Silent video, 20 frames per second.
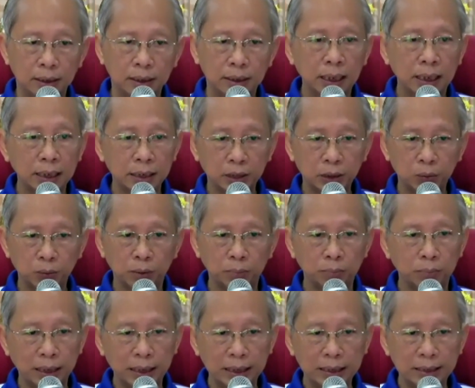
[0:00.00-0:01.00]
That is
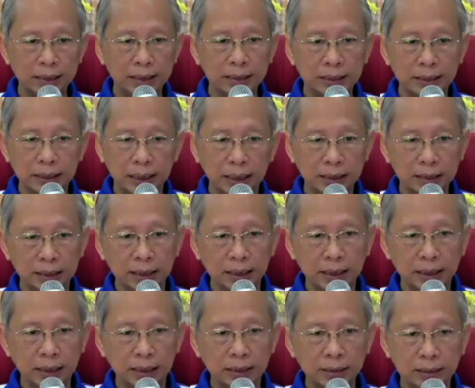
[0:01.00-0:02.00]
what my teacher
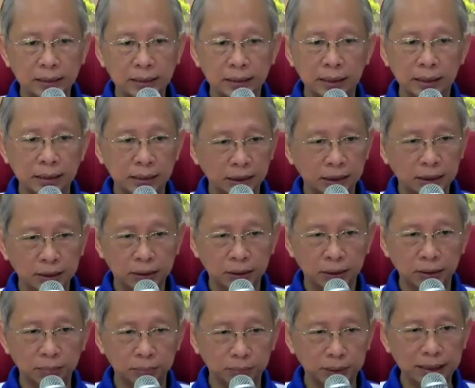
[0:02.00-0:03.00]
Ajayantra
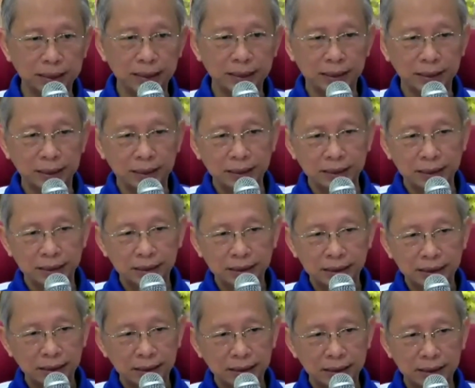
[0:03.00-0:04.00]
taught me
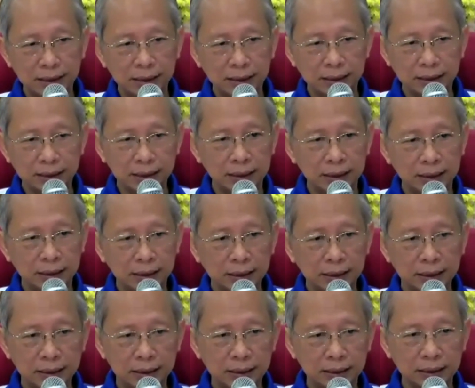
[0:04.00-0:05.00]
in the
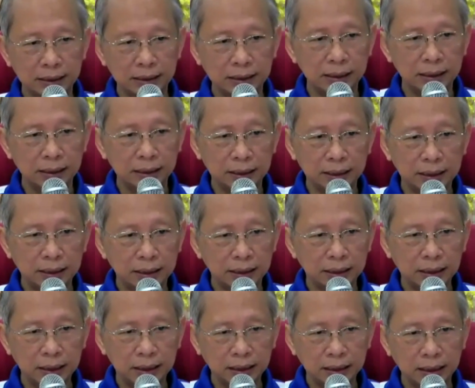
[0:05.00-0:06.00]
early
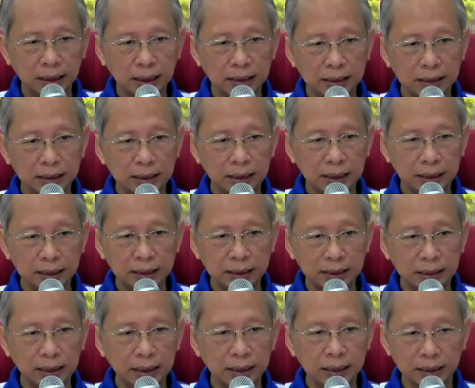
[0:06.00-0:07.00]

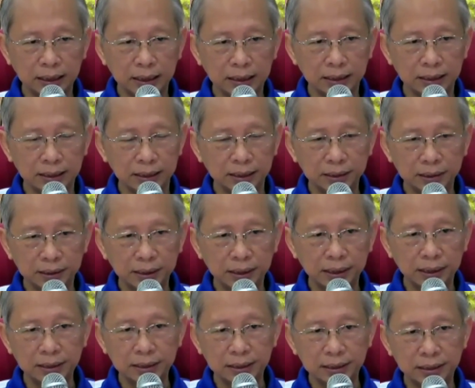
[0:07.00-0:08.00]
1988, I think,
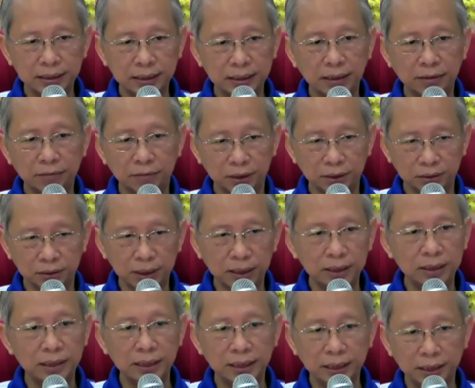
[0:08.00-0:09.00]
87 to
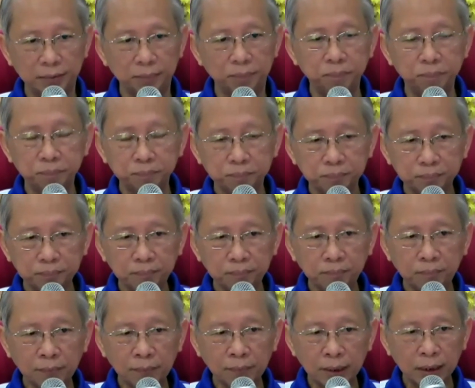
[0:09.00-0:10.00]
88.
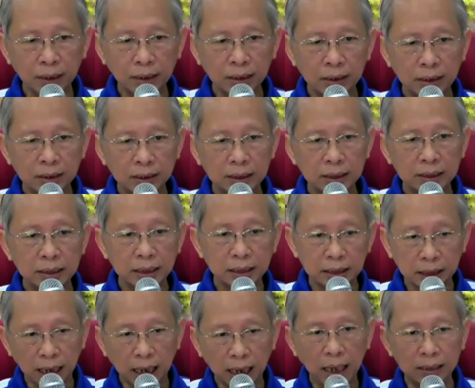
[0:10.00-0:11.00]
He
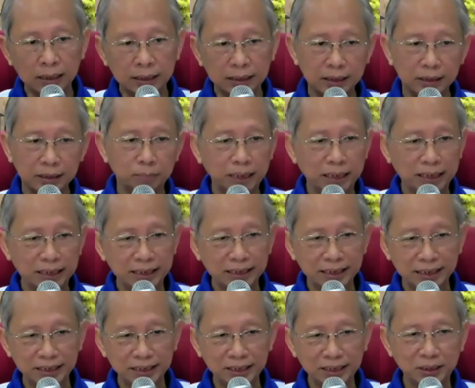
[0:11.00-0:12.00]
said the highest
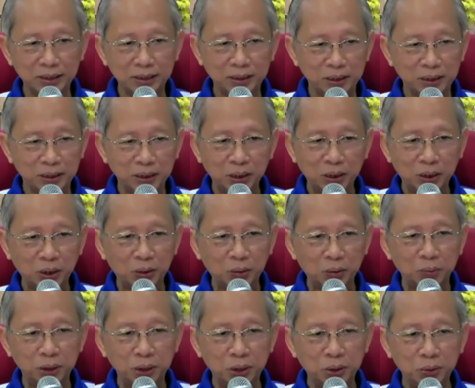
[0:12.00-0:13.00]
meditation.
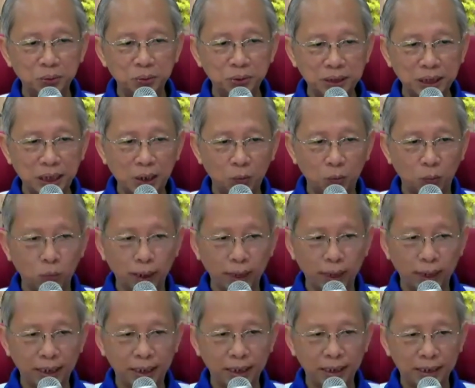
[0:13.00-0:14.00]
We choose
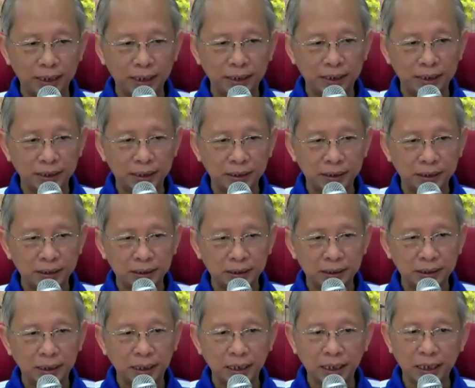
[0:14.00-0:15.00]
aware
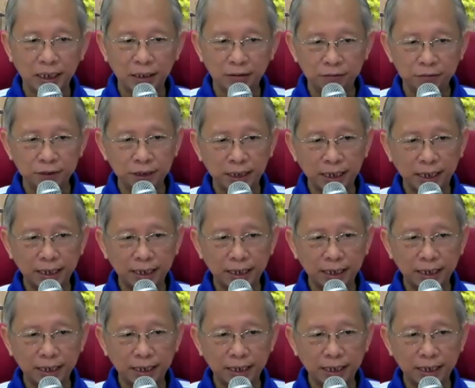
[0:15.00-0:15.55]
every